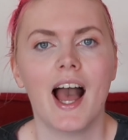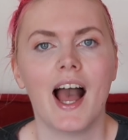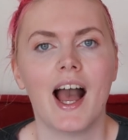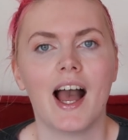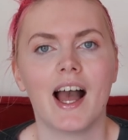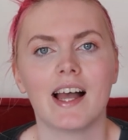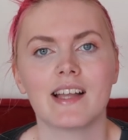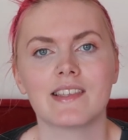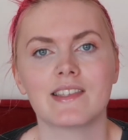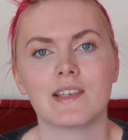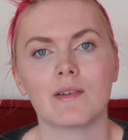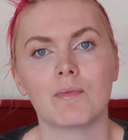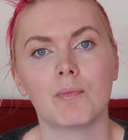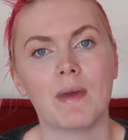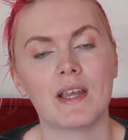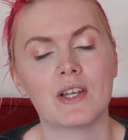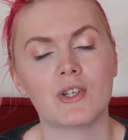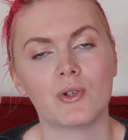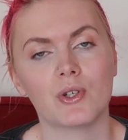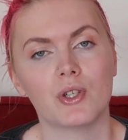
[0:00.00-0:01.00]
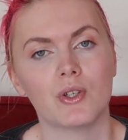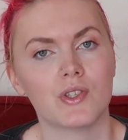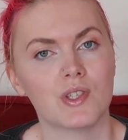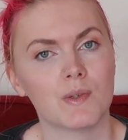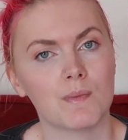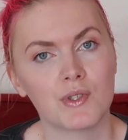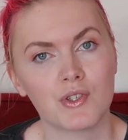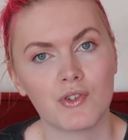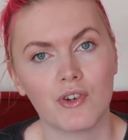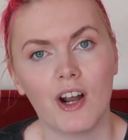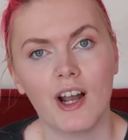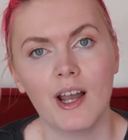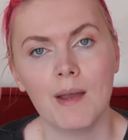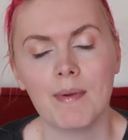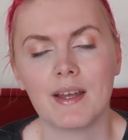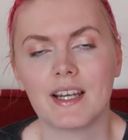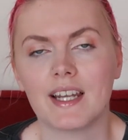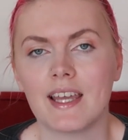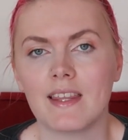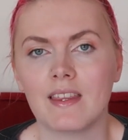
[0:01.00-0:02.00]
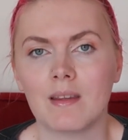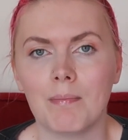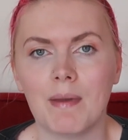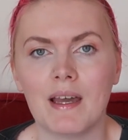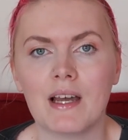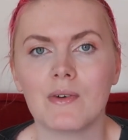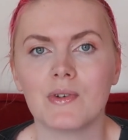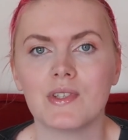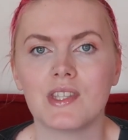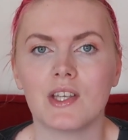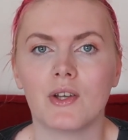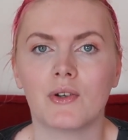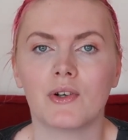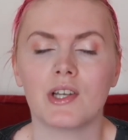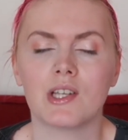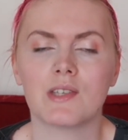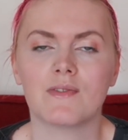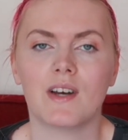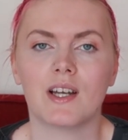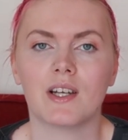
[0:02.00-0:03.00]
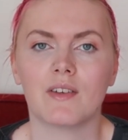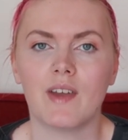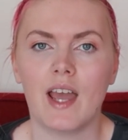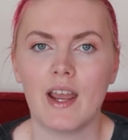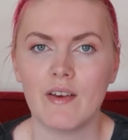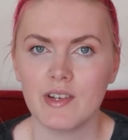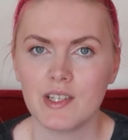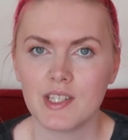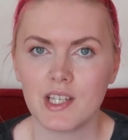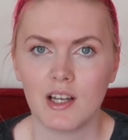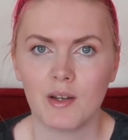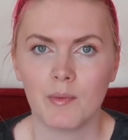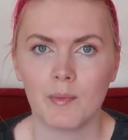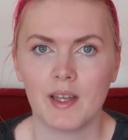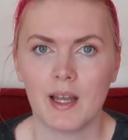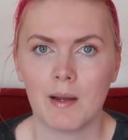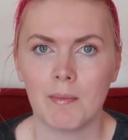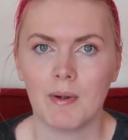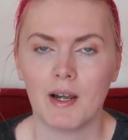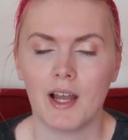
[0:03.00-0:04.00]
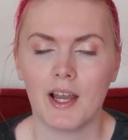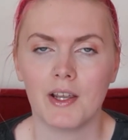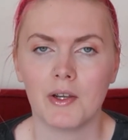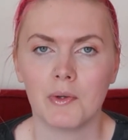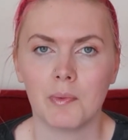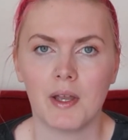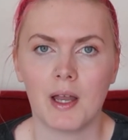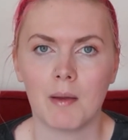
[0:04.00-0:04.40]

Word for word: And make sure you subscribe and hit the bell so that you're notified of every time we upload.